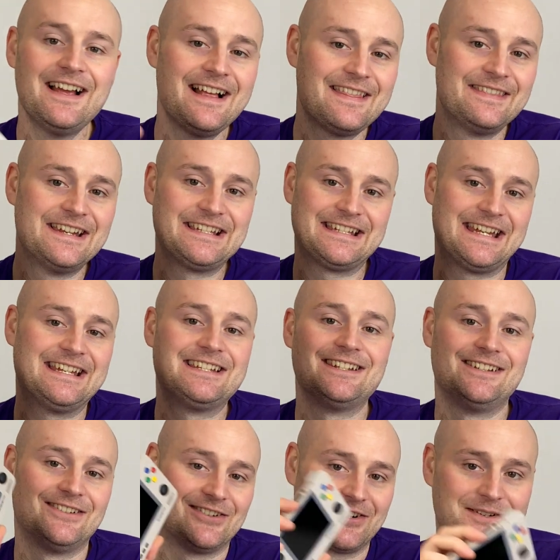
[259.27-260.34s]
This is
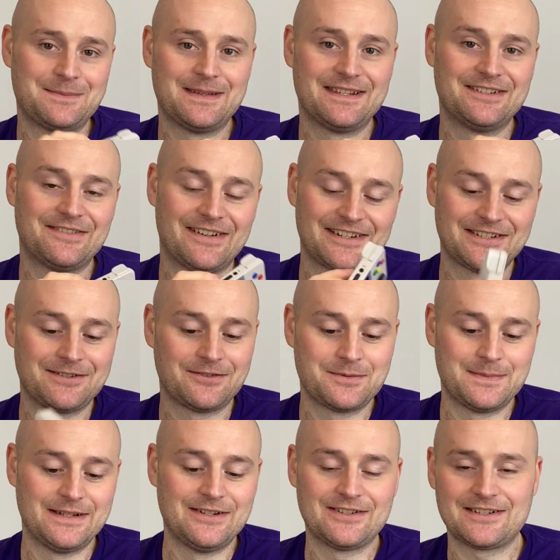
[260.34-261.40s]
not going to be the device you want to be
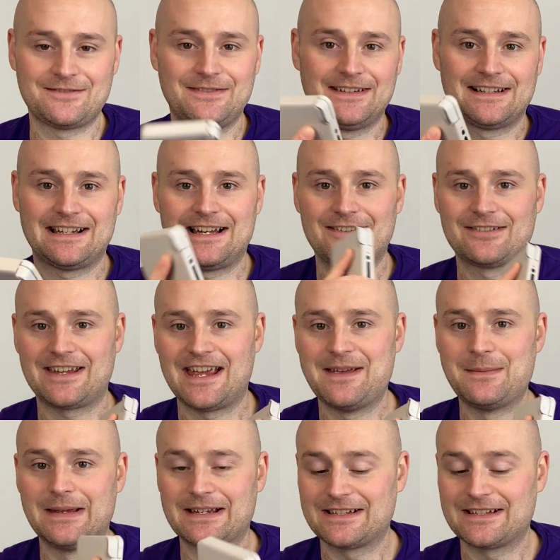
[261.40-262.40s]
using for your cloud gaming,